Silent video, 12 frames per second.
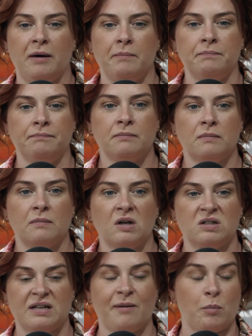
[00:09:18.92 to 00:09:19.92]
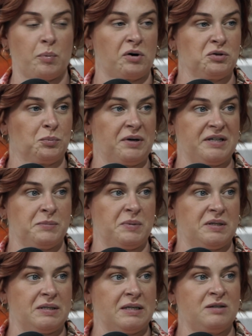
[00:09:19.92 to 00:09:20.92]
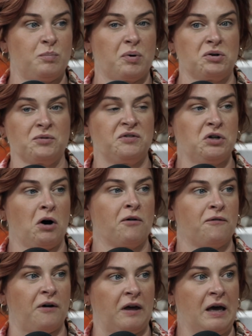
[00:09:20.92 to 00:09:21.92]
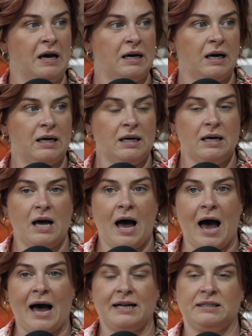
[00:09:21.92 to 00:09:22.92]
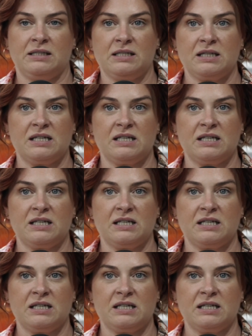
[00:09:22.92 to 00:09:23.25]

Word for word: Um, because I'm product based business, mm. product photography. Yeah. And